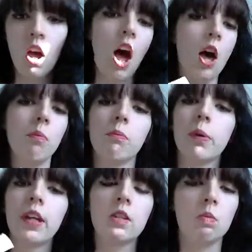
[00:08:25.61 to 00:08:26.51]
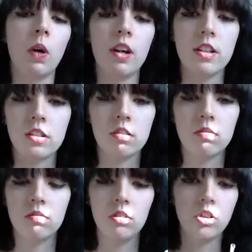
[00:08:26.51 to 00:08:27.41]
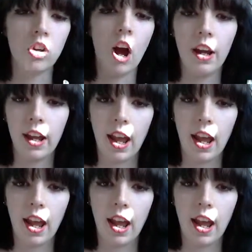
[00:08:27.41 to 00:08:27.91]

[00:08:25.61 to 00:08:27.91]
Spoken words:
because where it's dry